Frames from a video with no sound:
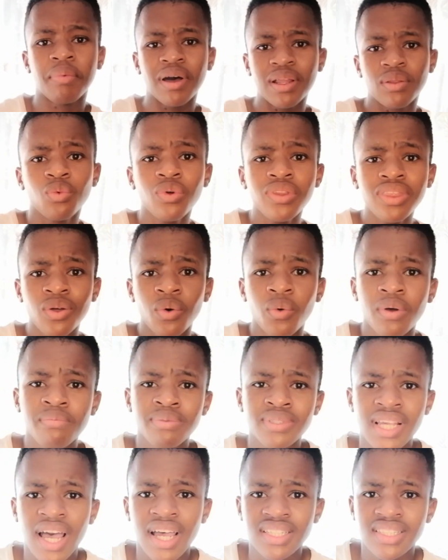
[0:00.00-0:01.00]
But with the
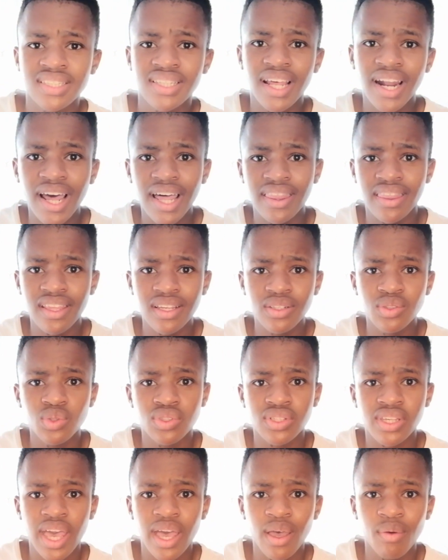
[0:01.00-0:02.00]
websites that are there to
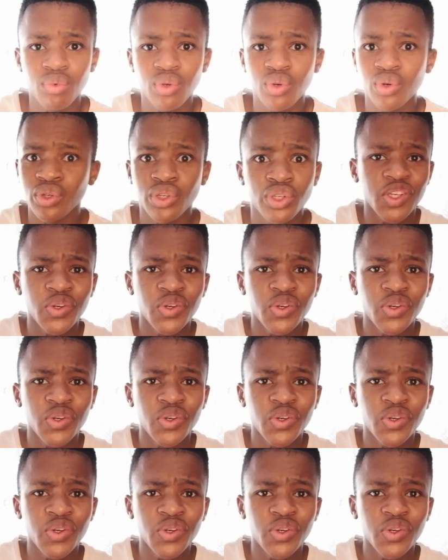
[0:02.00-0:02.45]
scam you,